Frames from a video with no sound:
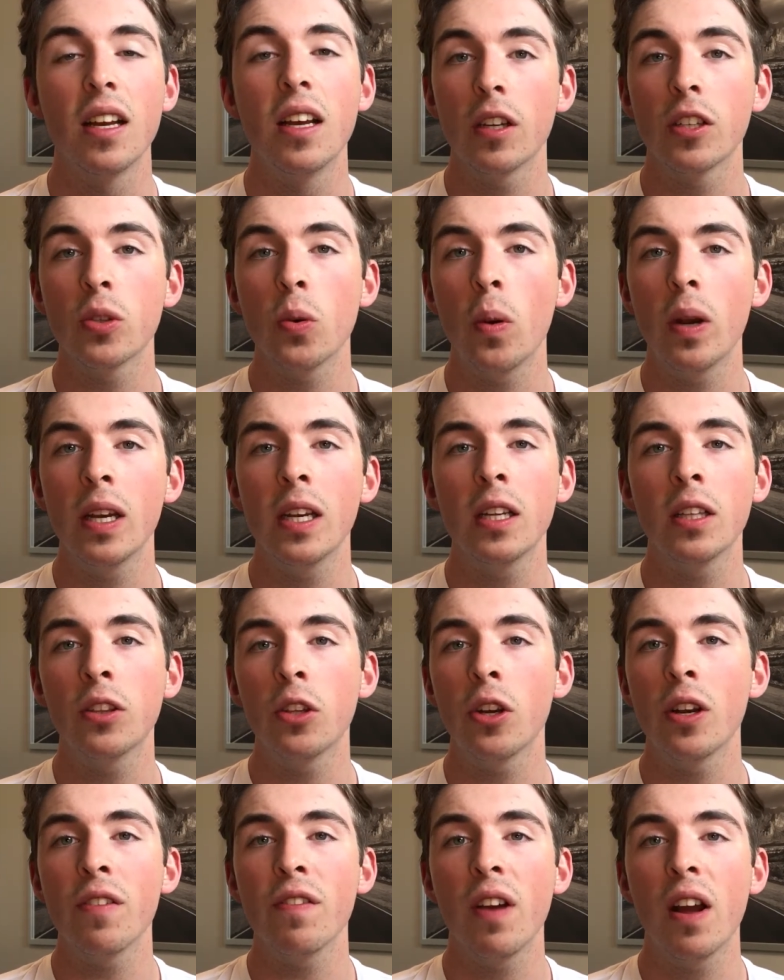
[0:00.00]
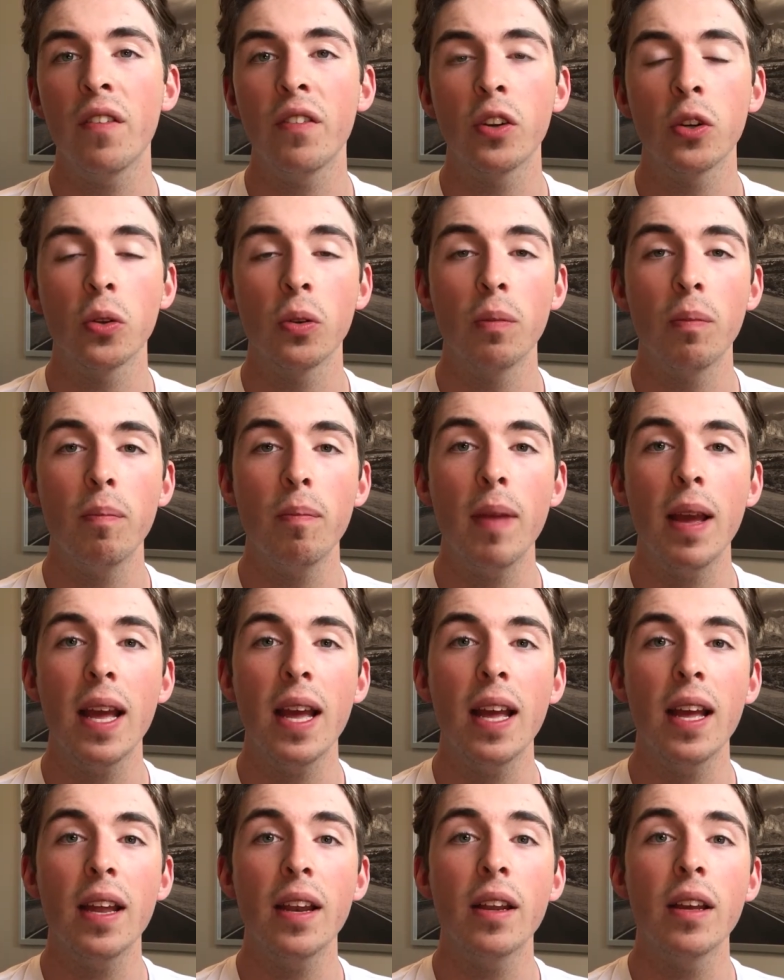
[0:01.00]
A 20 to 35-year-old
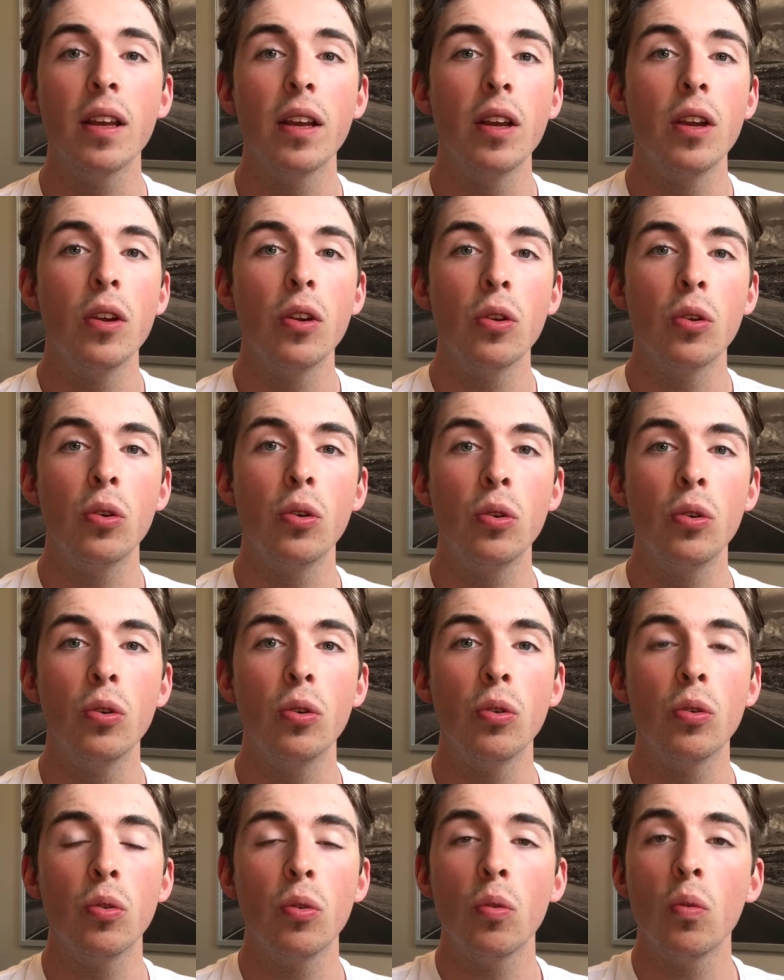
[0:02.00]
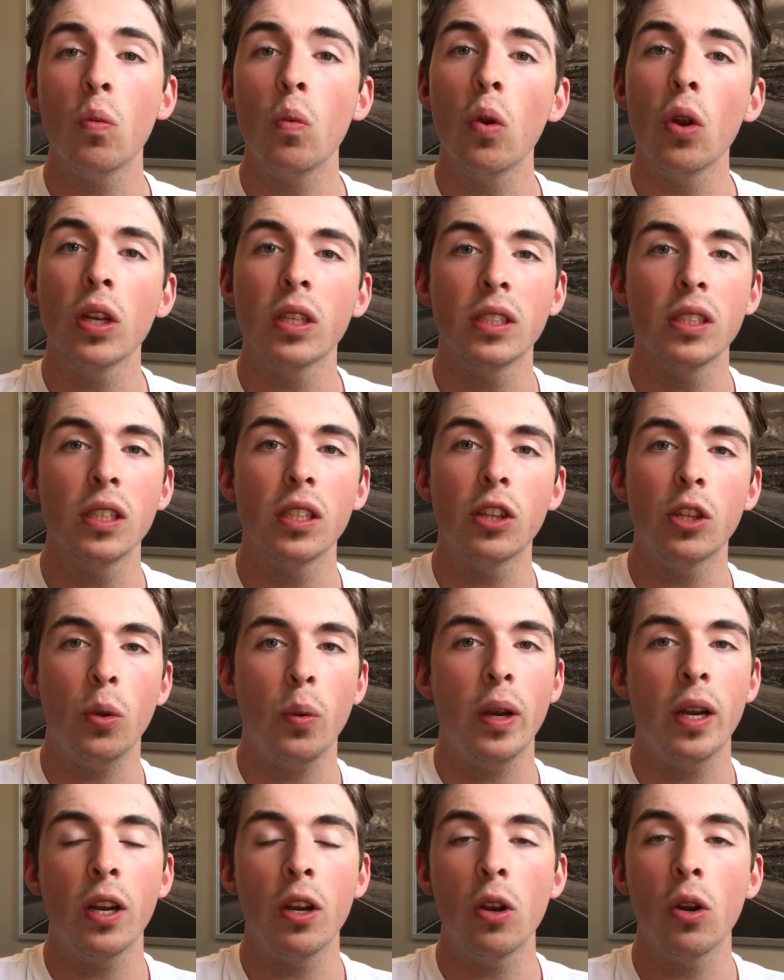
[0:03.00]
man who works in a
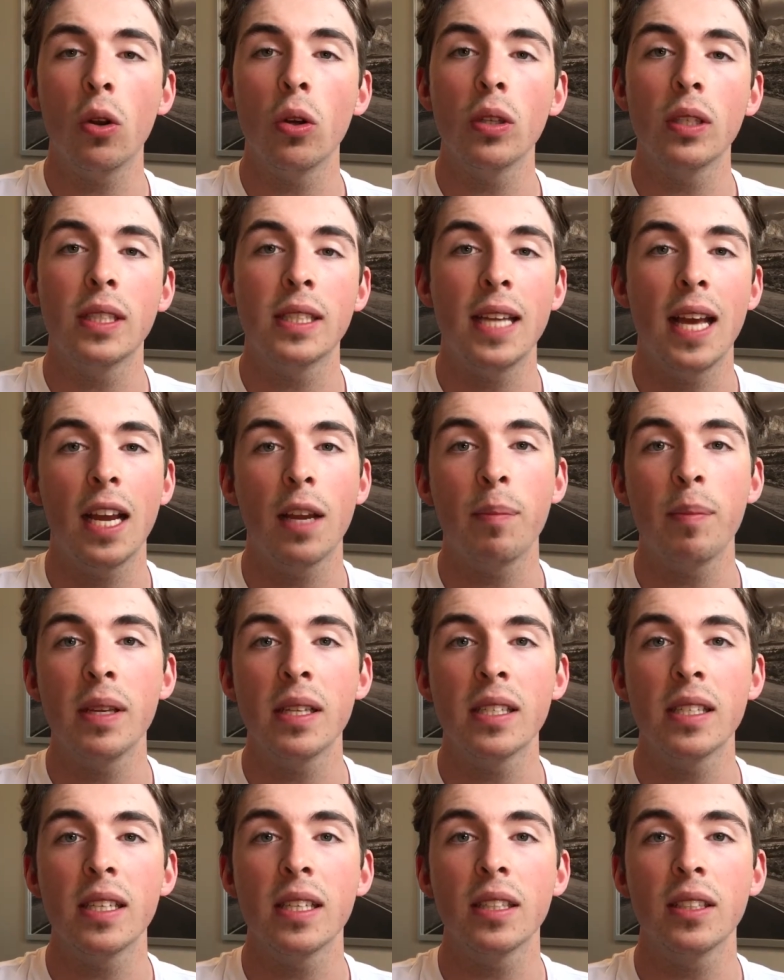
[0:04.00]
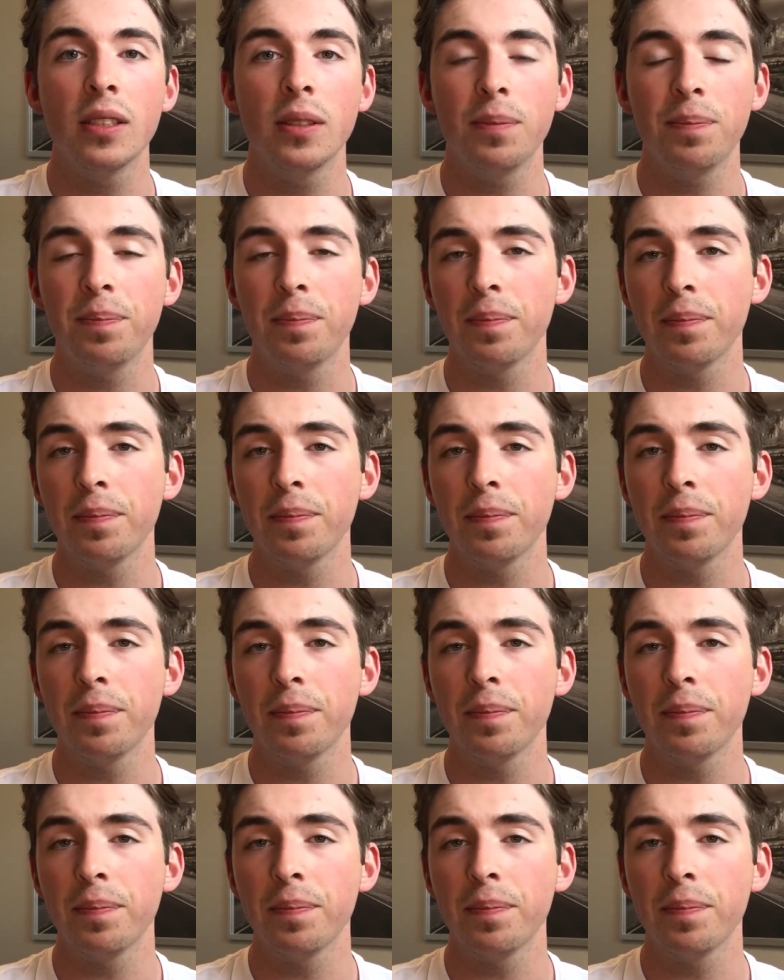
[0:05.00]
3-year-old tech business.